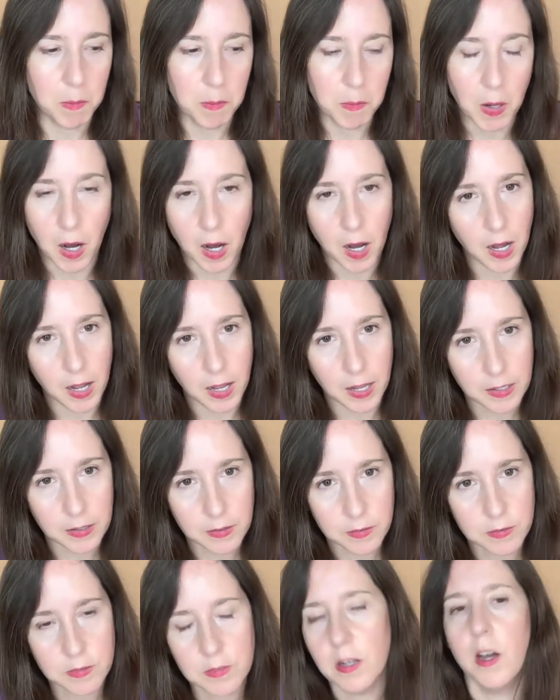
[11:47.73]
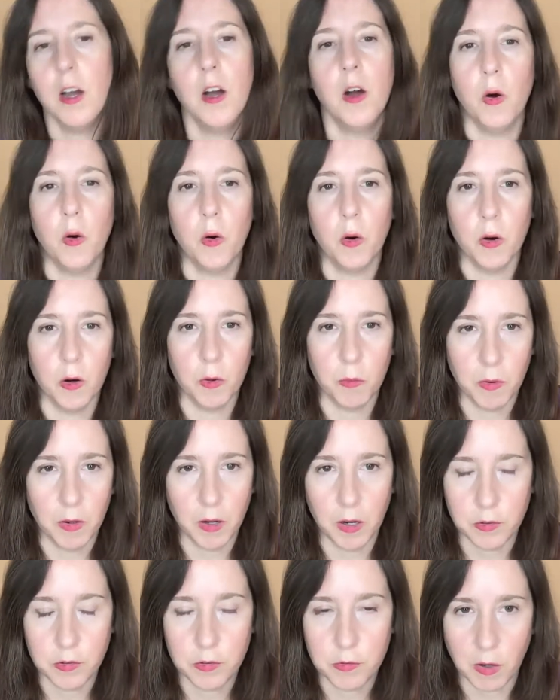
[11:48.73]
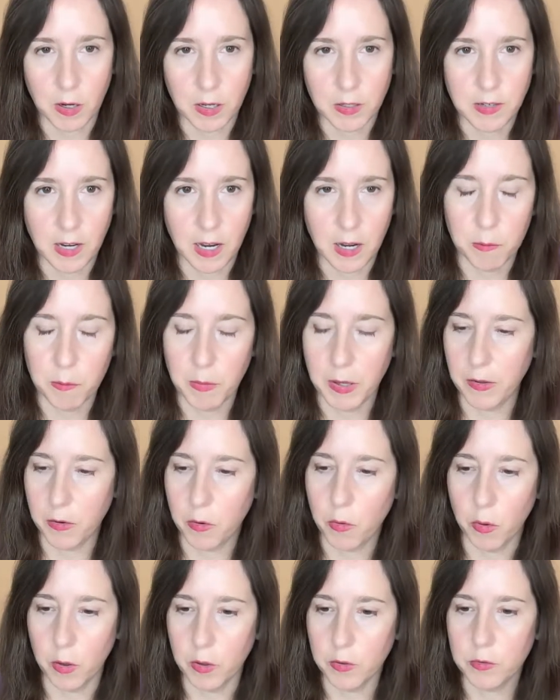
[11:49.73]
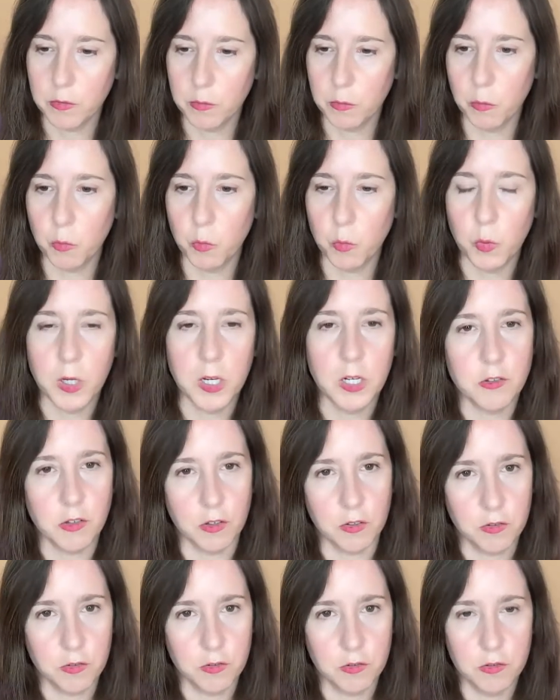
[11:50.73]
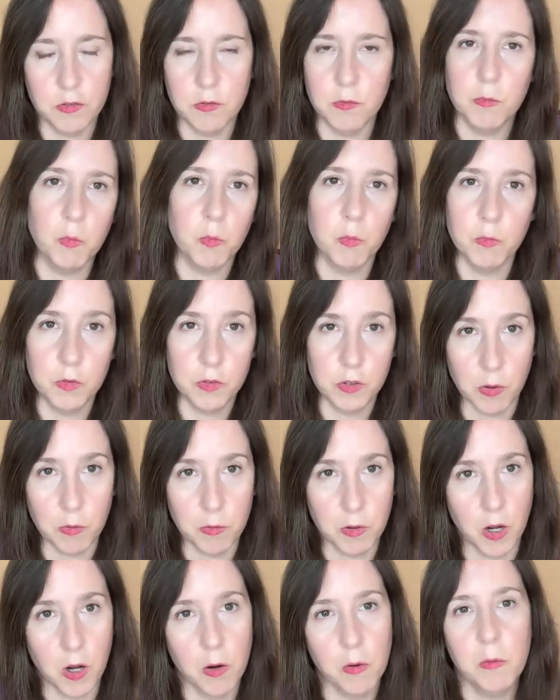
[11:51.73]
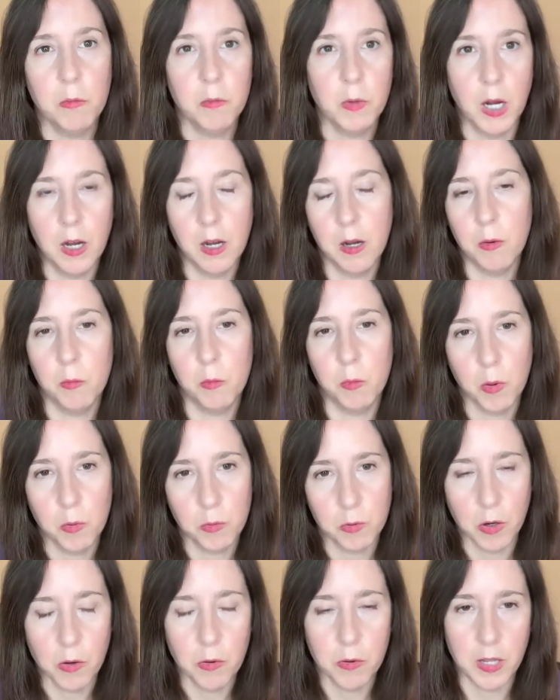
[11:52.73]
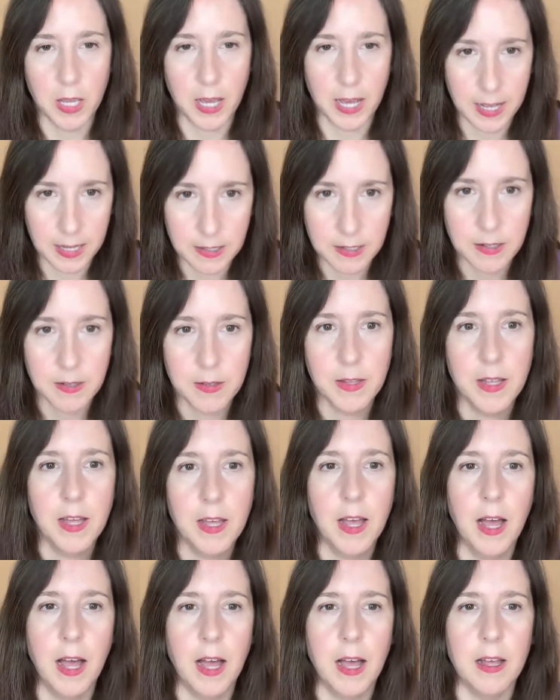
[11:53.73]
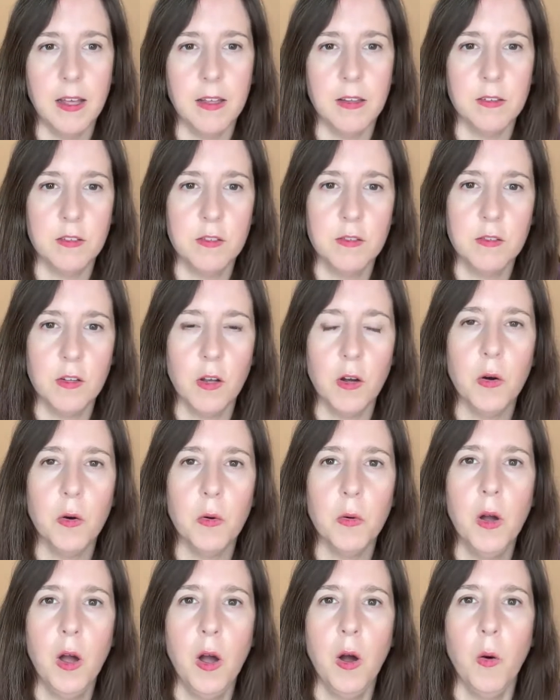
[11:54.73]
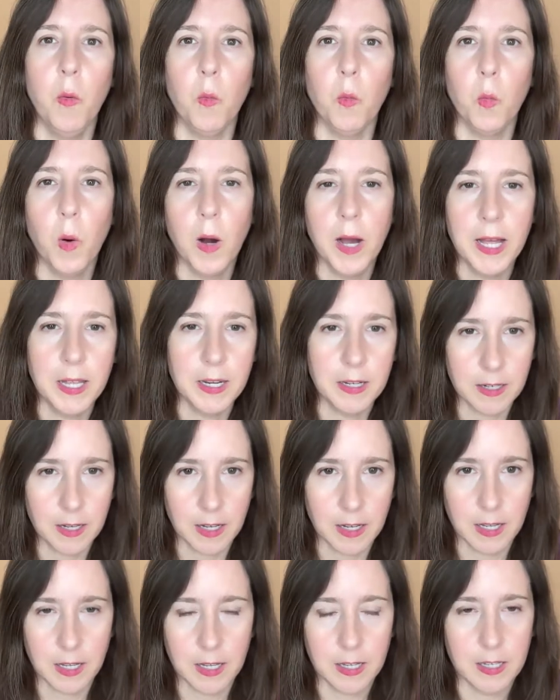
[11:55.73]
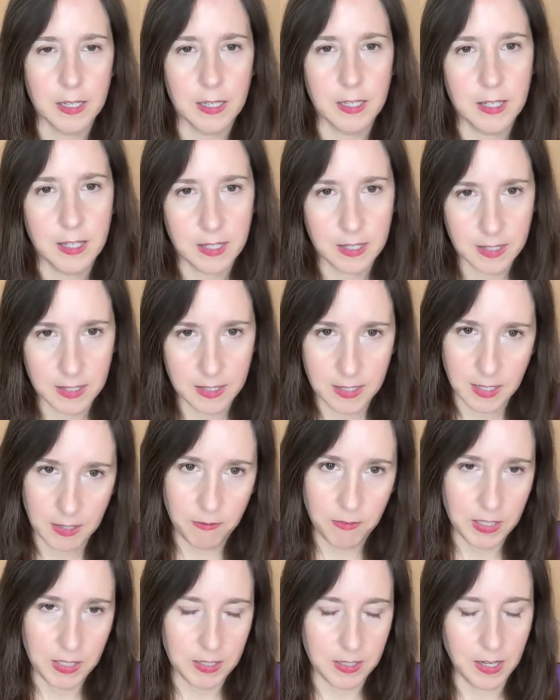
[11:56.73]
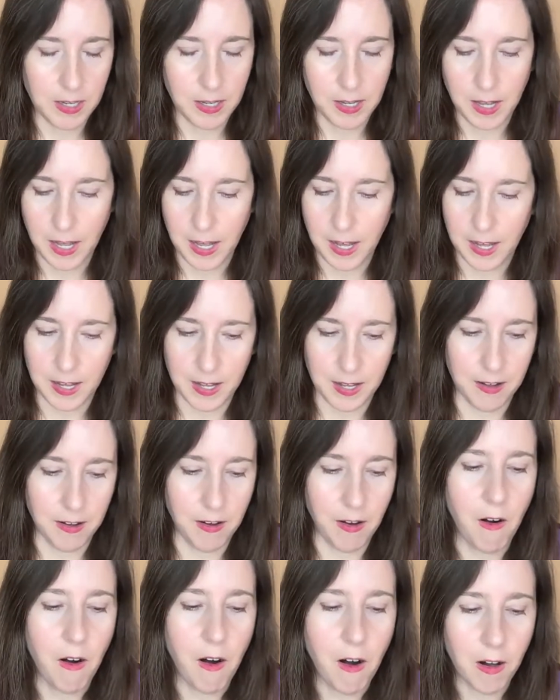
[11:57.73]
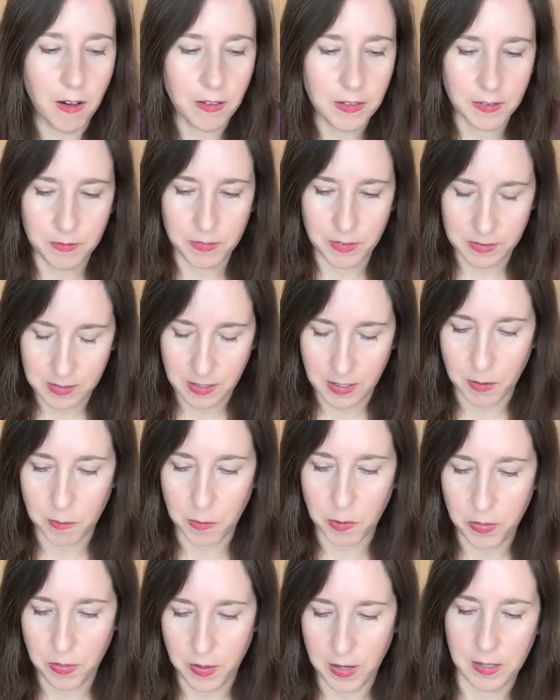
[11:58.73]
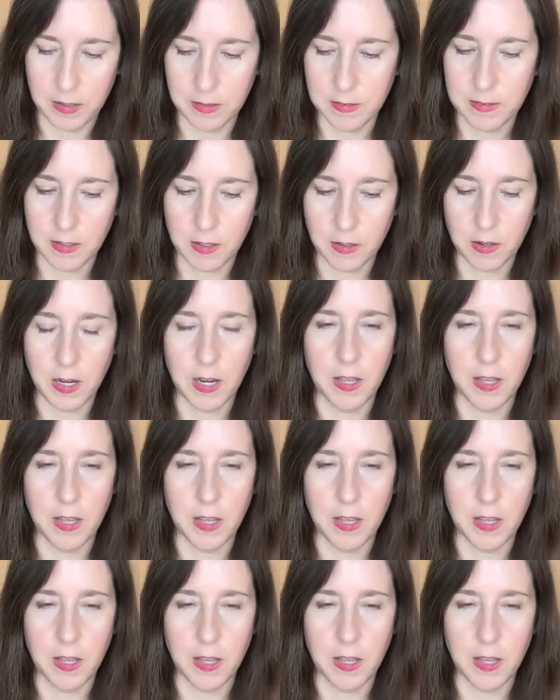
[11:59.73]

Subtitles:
paused or are struck down by the courts, we just don't know, won't know yet. So what, given all of the terrible things that are